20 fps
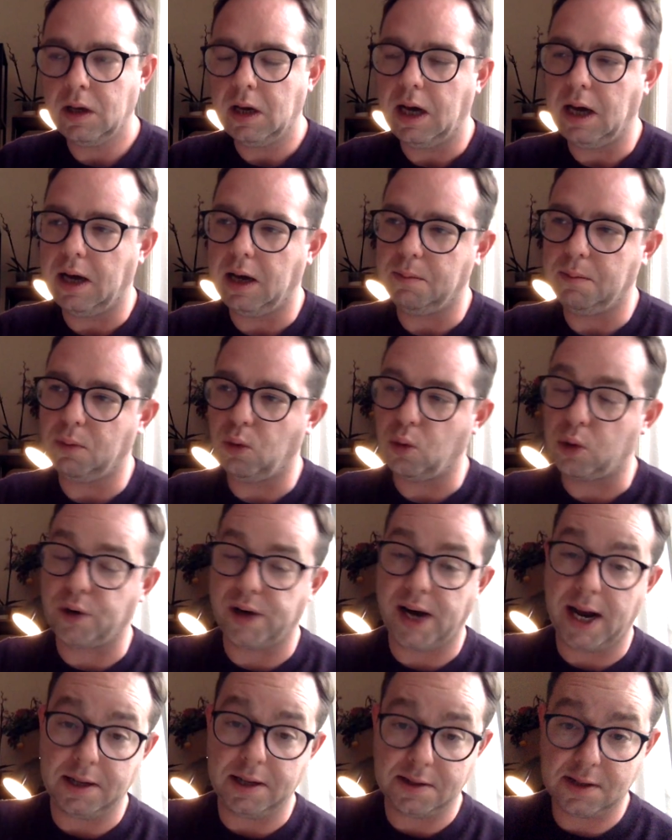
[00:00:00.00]
or
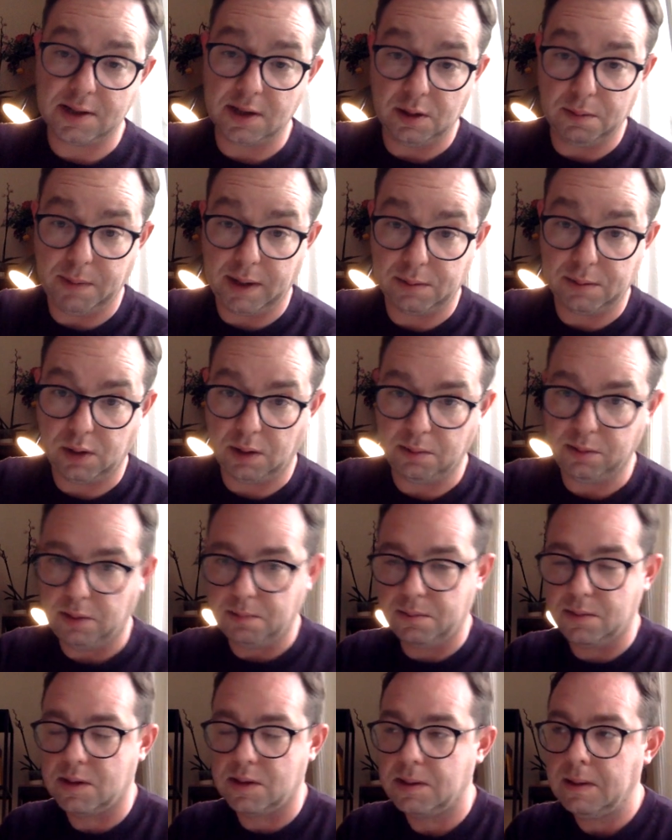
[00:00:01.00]
creates 2 big
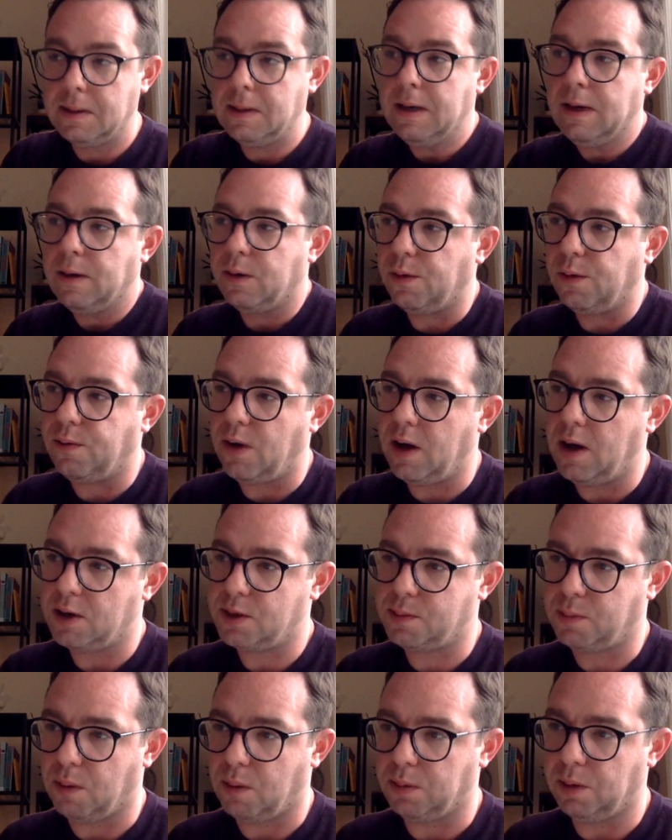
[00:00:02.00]
problems. The
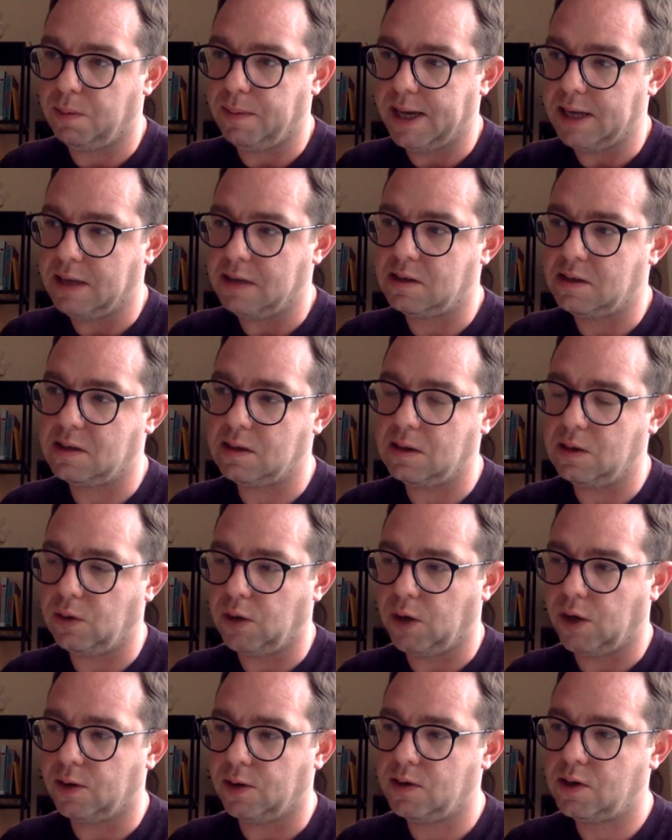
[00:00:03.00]
first problem is
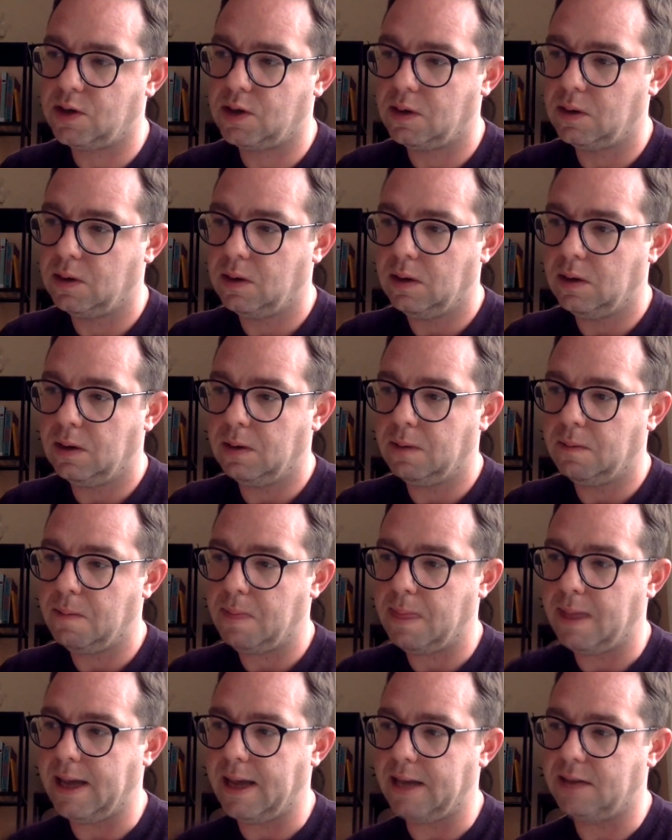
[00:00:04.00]
that
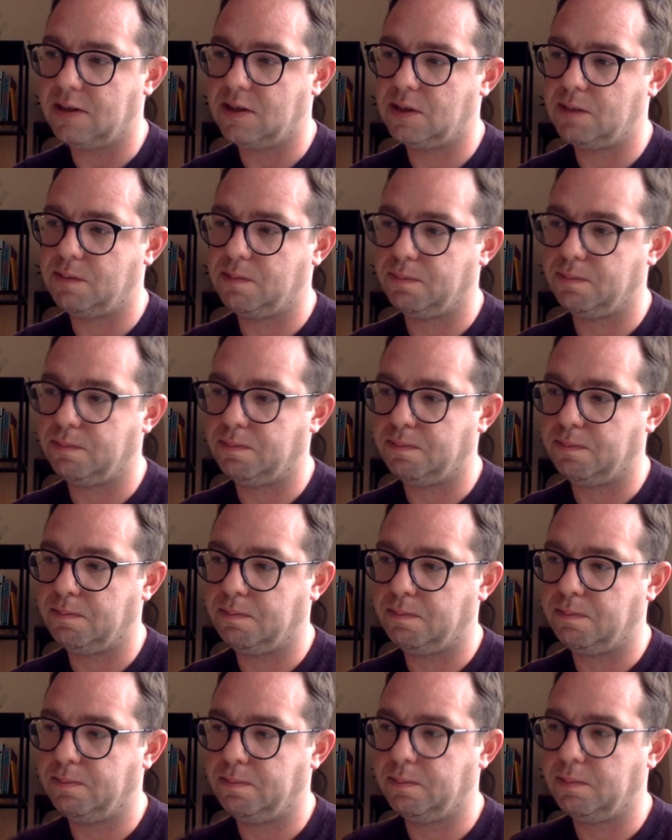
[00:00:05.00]
it's
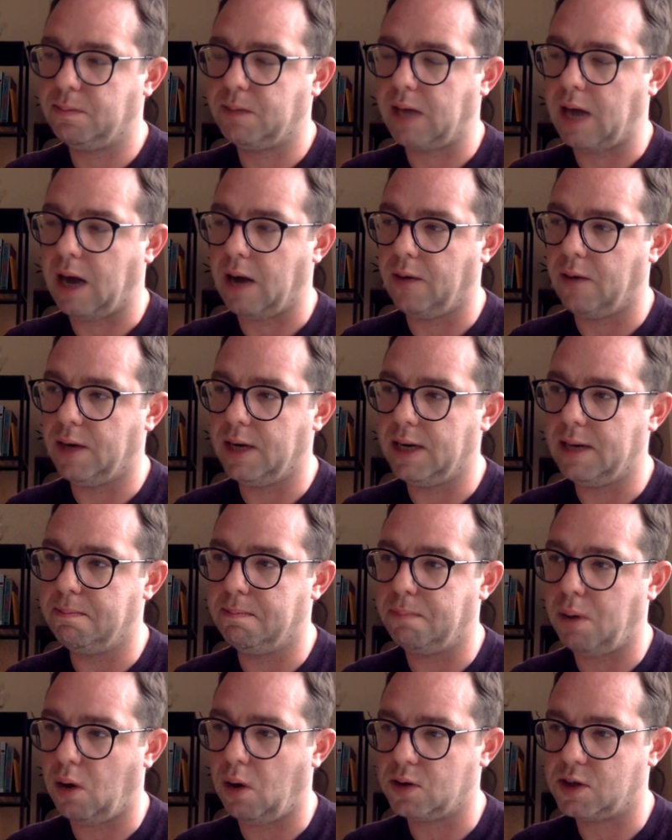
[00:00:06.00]
currently
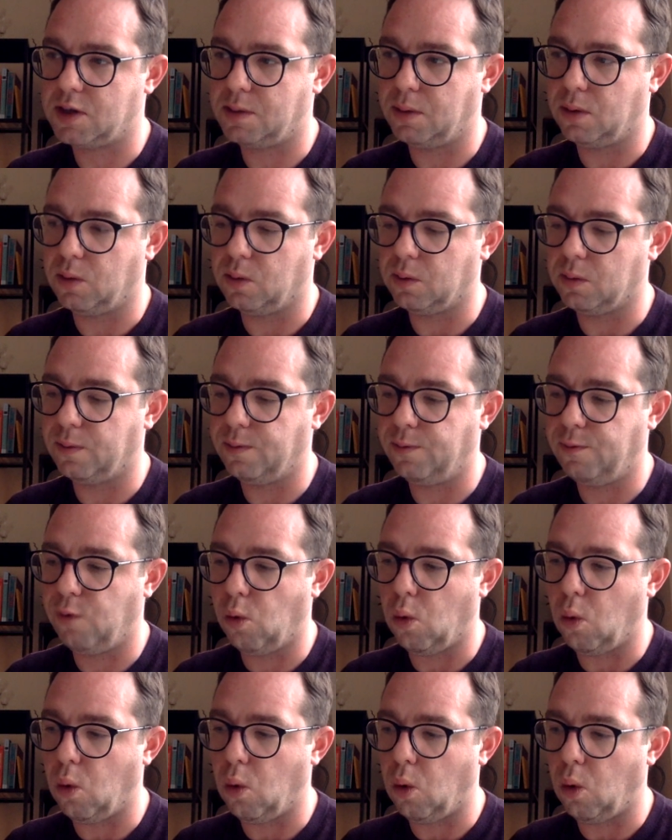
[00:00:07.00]
impossible
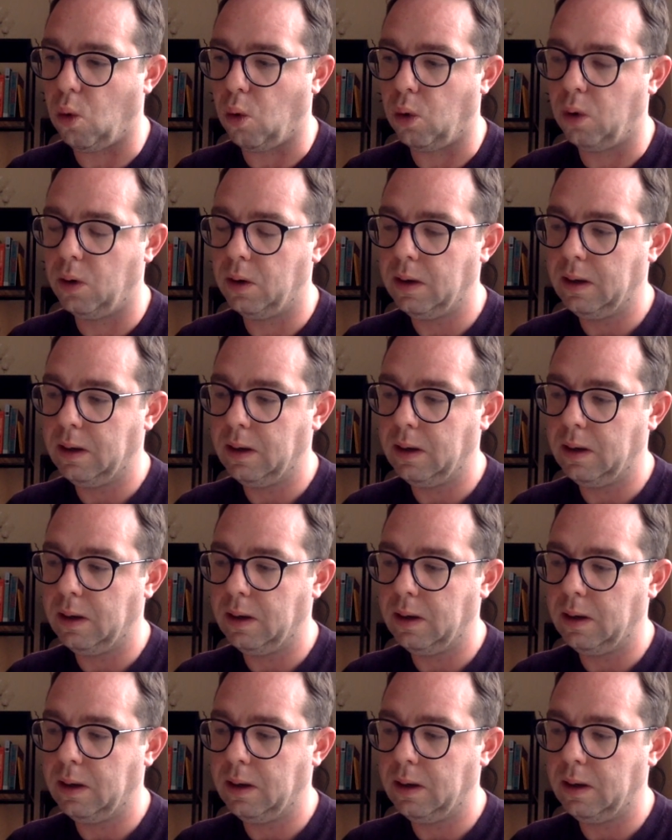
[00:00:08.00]
for